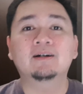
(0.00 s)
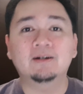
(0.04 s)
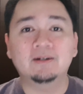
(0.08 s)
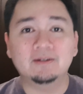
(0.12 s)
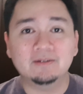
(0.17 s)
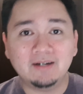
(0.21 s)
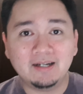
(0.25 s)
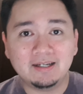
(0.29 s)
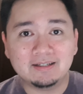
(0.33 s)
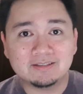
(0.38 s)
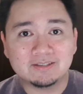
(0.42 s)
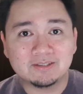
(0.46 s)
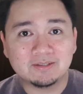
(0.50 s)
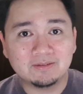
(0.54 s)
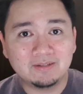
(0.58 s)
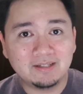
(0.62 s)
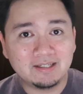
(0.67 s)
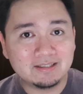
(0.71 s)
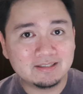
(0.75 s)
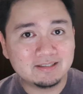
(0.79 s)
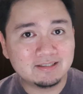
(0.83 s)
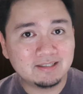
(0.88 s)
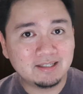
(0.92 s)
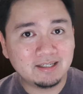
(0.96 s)
Alright, so
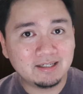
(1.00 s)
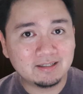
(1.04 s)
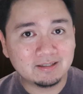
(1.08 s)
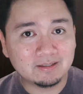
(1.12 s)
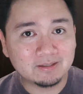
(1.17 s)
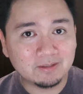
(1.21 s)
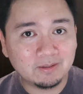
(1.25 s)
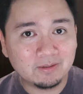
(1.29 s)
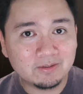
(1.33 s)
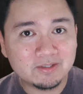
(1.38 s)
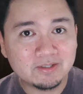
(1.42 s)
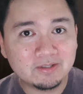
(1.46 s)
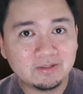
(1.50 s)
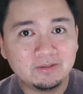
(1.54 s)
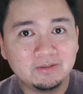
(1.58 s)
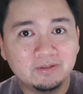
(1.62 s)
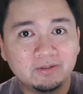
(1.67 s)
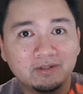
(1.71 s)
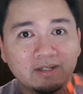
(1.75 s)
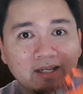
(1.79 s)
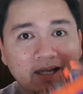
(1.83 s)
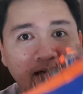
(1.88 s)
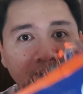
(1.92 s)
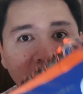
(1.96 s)
let's take a closer
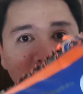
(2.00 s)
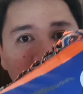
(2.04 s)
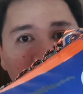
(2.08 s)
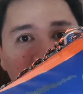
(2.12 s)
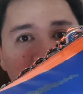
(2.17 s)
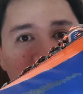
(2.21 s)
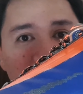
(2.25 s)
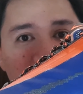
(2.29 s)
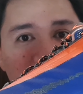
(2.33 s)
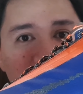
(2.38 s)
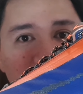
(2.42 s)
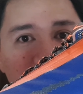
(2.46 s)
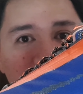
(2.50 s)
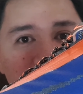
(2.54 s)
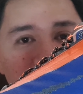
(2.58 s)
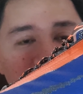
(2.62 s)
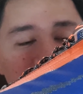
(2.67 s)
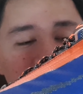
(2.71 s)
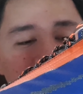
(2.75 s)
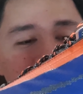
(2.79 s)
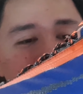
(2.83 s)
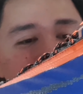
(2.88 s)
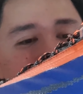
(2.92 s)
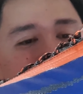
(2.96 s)
look at the shoe.
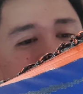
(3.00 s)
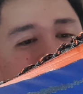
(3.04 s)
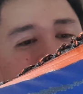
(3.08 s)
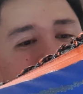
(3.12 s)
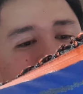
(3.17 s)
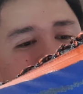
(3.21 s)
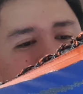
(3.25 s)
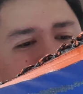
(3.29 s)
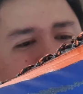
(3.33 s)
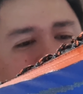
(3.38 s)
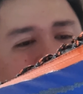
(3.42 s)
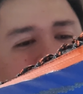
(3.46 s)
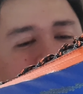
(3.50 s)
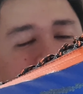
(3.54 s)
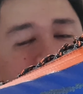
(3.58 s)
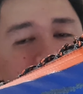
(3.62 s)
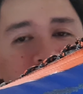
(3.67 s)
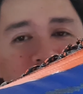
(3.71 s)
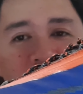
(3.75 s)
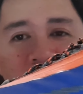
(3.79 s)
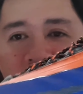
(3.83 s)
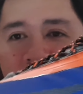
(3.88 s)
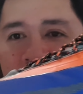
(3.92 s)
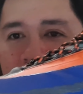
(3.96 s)

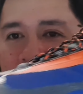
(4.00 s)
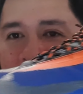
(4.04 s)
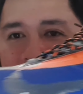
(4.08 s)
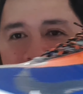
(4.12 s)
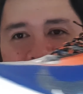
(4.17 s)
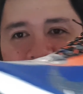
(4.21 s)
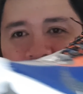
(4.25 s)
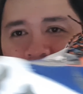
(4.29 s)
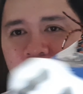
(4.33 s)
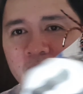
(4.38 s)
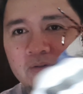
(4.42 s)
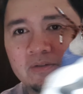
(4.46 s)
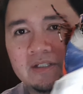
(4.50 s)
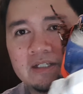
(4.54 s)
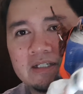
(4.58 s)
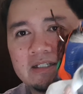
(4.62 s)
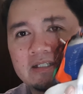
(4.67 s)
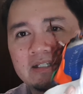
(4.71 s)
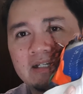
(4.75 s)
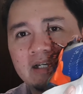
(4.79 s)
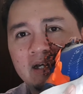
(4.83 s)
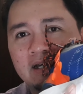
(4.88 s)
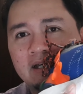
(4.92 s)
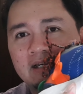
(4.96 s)
So as you
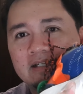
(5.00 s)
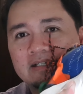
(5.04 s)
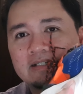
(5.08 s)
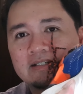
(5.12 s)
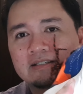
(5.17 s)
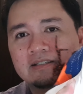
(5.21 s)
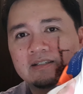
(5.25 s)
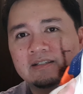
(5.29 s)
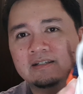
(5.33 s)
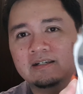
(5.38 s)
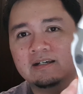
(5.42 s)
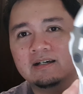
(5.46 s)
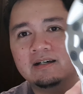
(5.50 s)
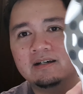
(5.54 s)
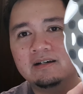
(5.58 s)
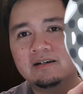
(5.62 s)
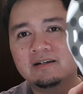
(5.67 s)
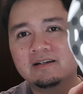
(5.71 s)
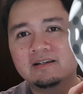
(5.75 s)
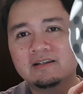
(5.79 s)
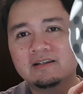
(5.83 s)
noticed, guys, the